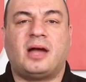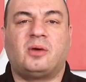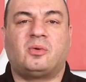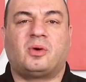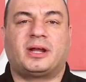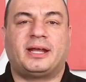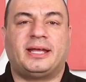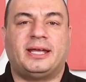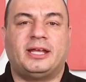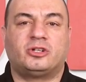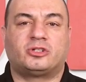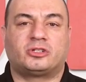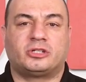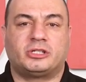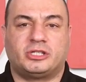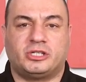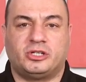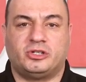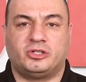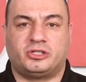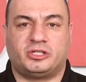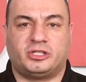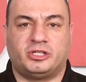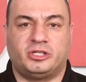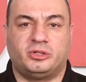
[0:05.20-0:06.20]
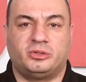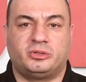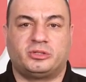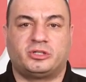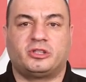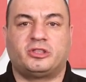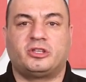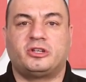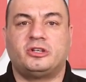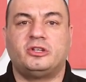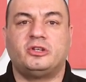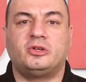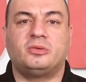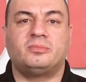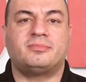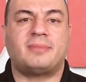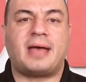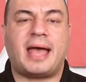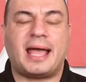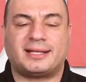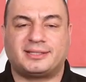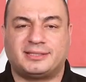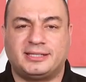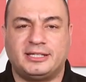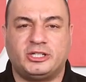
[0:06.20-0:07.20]
I want to introduce you to the new
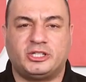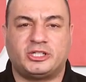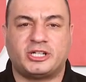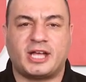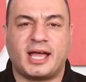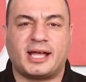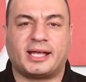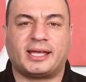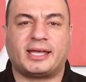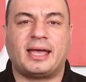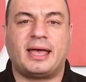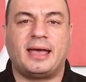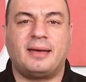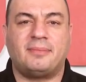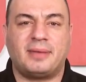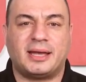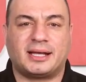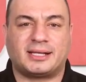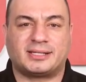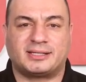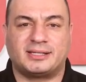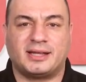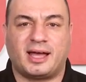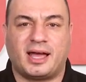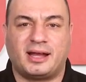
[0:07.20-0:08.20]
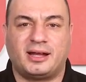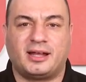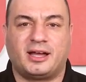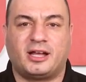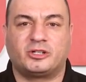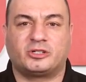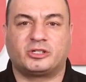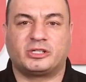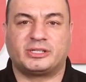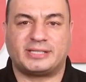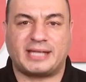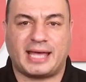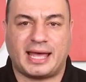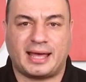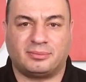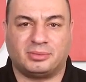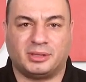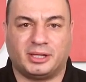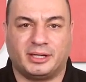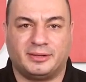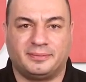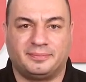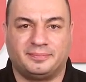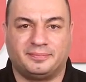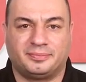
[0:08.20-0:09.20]
MaxiCheck MX900
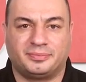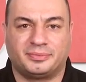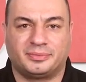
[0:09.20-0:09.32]
tablet.